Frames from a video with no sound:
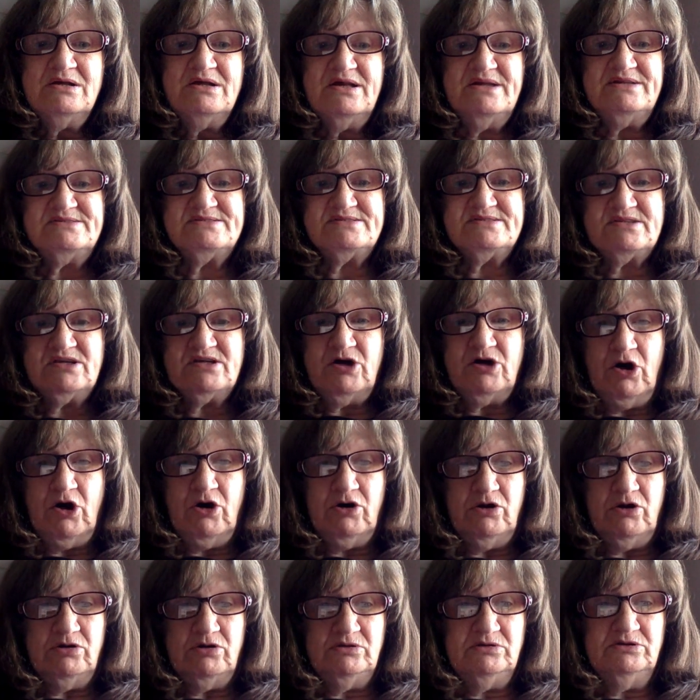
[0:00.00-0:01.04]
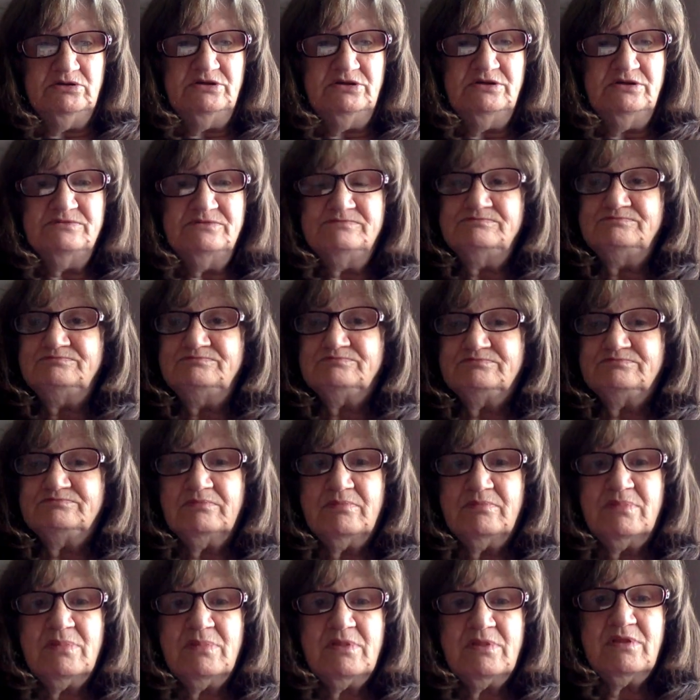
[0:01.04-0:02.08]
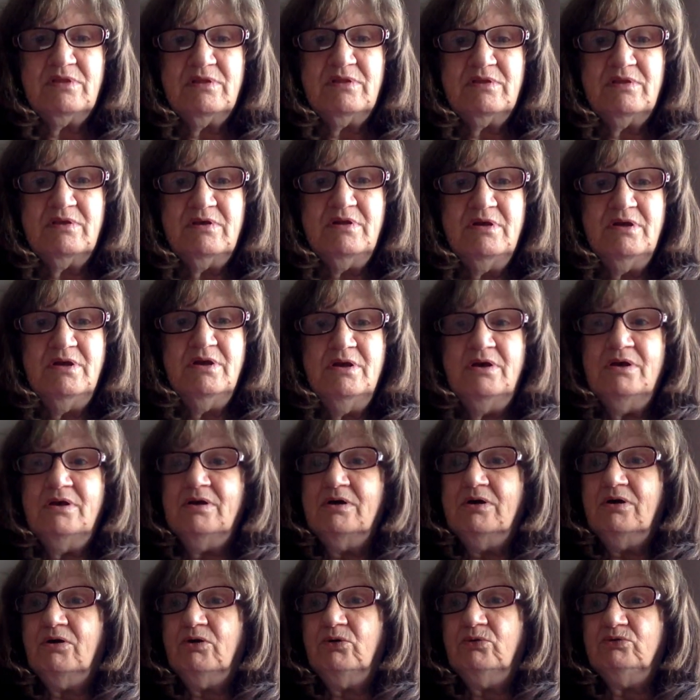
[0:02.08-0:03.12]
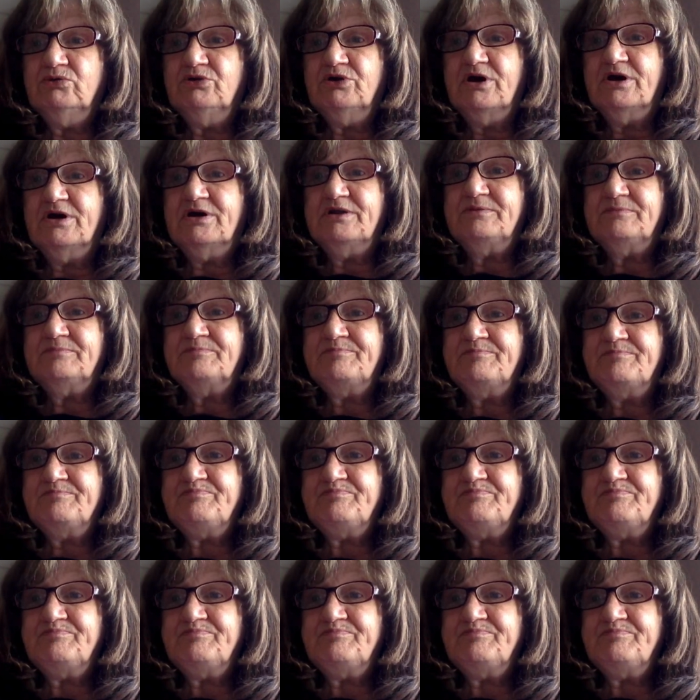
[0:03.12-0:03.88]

It's called My Son. Hold on.